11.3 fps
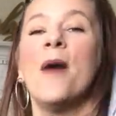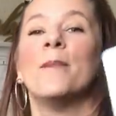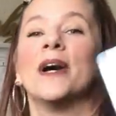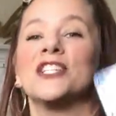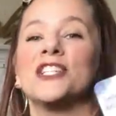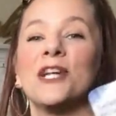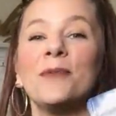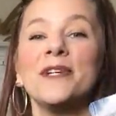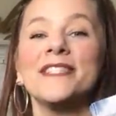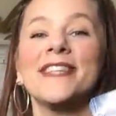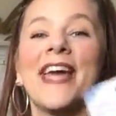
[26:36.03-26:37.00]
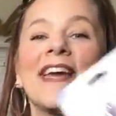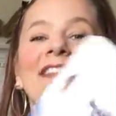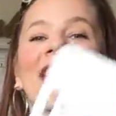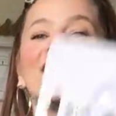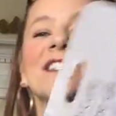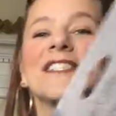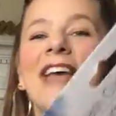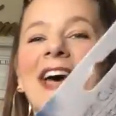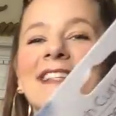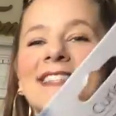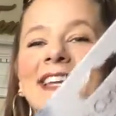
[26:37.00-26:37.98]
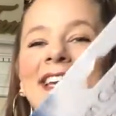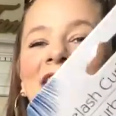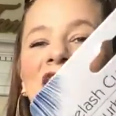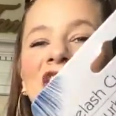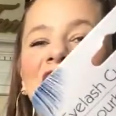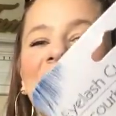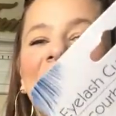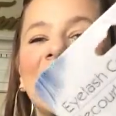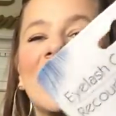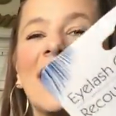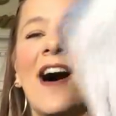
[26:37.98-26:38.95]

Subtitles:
But she was saying that the Sassy and Chic